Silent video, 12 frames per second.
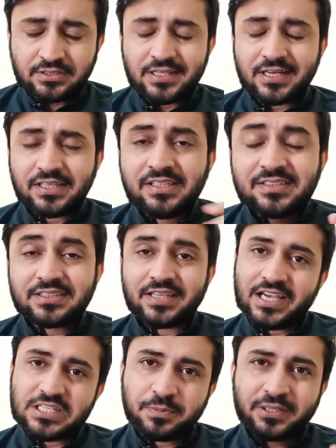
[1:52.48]
The reason
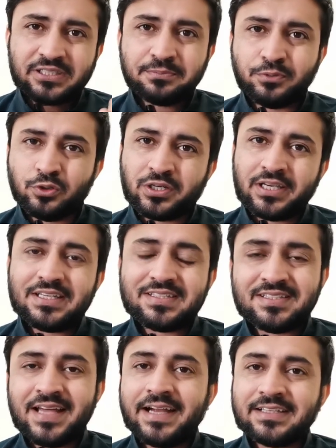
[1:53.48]
as per the book is
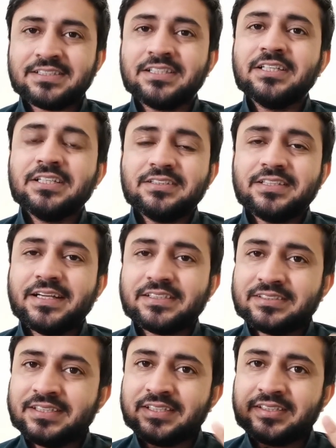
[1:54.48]
that
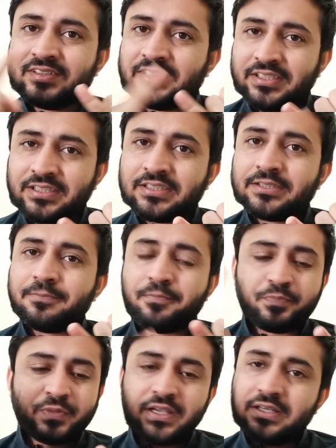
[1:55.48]
they think,
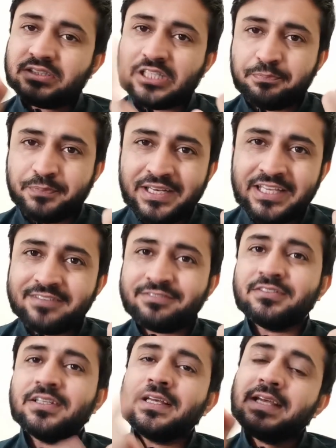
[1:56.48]
they believe,
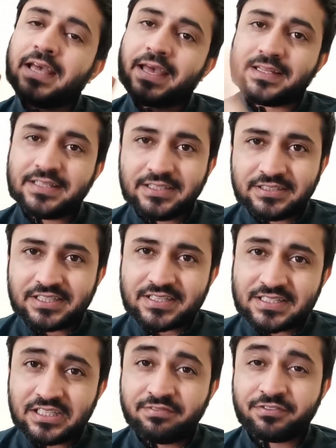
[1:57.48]
and then they
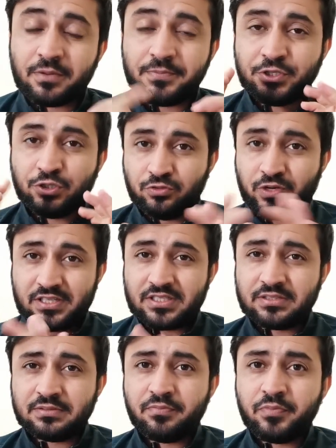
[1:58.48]
receive from the universe.
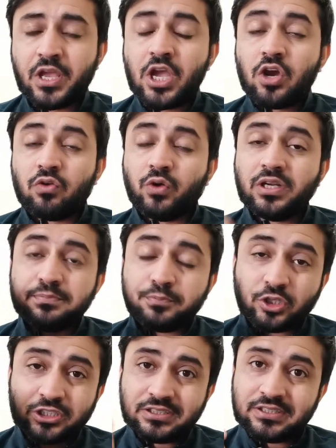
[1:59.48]
One
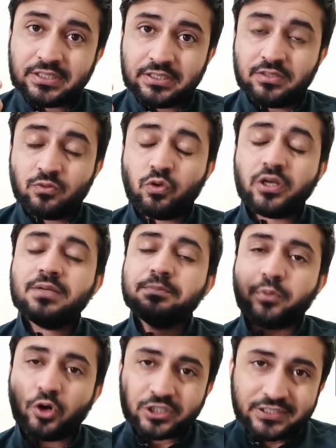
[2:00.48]
important thing
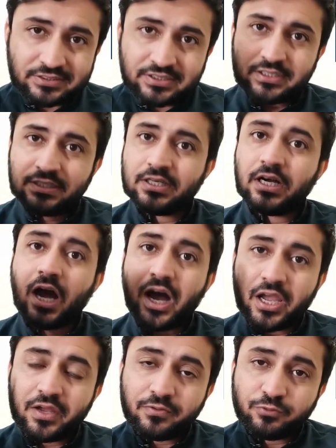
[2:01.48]

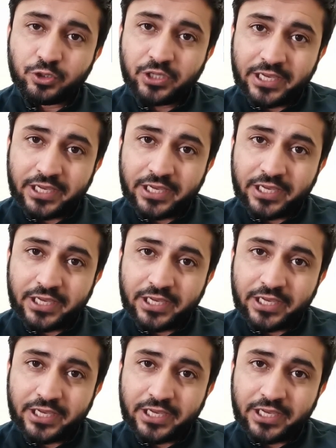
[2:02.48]
I would